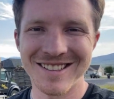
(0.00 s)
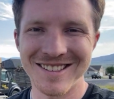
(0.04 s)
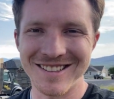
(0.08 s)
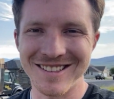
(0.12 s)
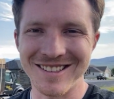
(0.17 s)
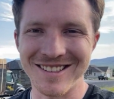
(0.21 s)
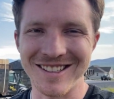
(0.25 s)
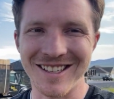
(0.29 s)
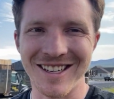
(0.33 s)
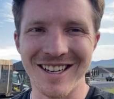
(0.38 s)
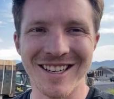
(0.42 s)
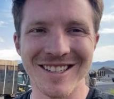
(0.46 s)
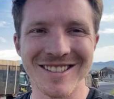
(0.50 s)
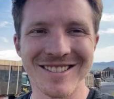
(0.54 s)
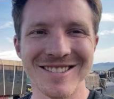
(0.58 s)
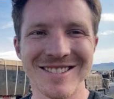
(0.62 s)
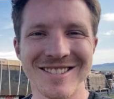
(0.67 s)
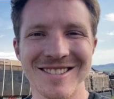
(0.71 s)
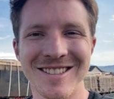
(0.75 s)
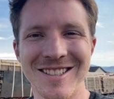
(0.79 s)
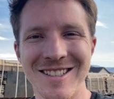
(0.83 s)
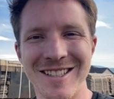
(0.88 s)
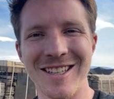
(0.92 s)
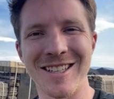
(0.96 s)
yeah,
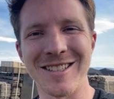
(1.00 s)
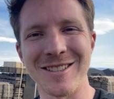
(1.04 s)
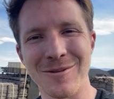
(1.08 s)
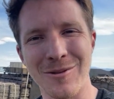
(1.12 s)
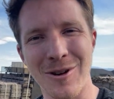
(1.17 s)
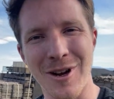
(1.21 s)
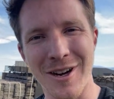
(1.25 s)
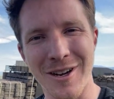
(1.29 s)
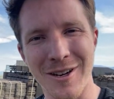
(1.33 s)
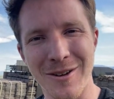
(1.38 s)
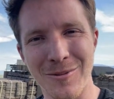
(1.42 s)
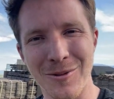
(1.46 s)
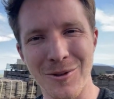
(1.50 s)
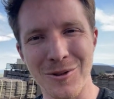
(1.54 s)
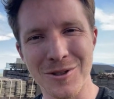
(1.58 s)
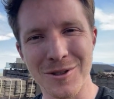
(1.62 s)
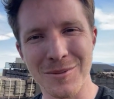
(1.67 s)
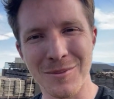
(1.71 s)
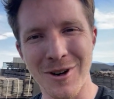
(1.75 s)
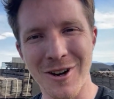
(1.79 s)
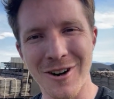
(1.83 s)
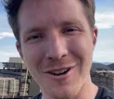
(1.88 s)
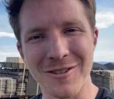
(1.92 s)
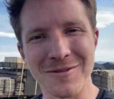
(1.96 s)
it's rock and roll
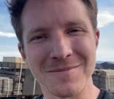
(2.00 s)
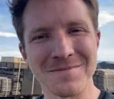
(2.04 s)
tomorrow.